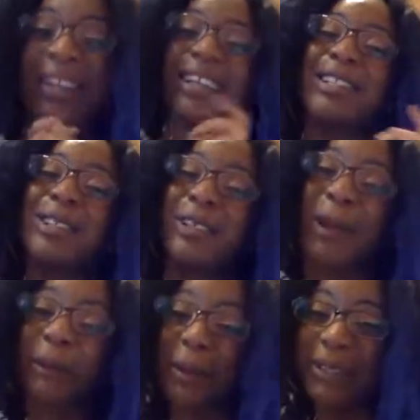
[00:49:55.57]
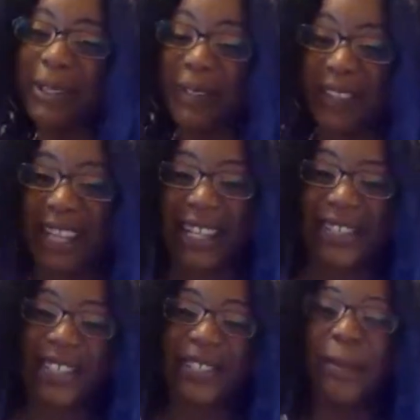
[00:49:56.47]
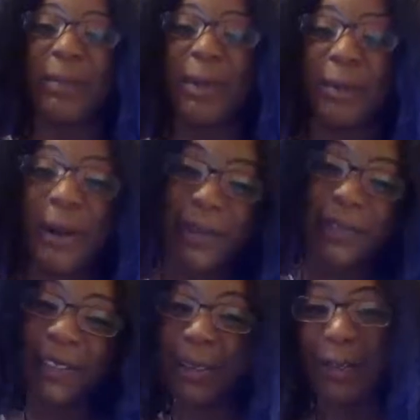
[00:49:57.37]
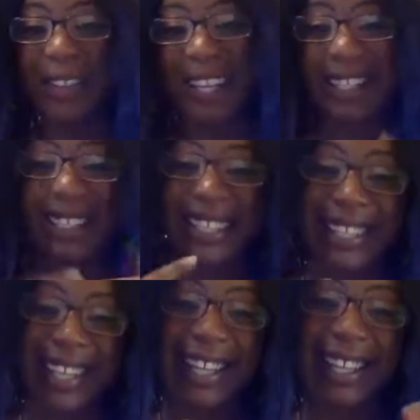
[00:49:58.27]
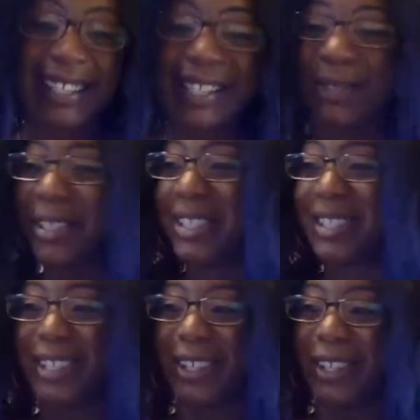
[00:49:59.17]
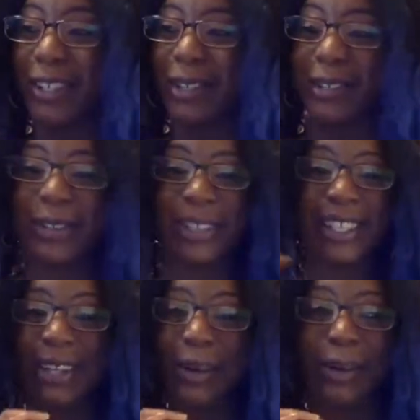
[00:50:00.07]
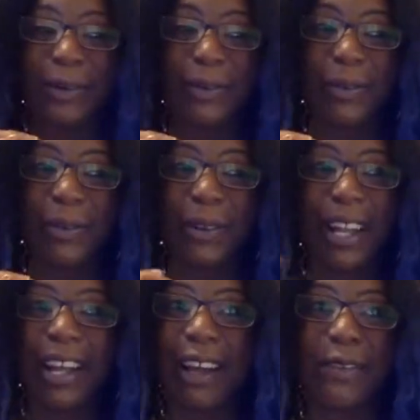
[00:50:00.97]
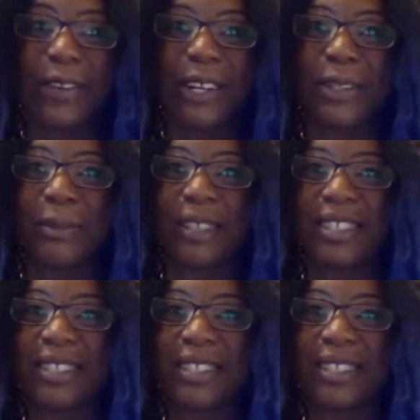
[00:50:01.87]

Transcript: Turn on post notifications so you can be a part of the notification gang, because we just go live randomly.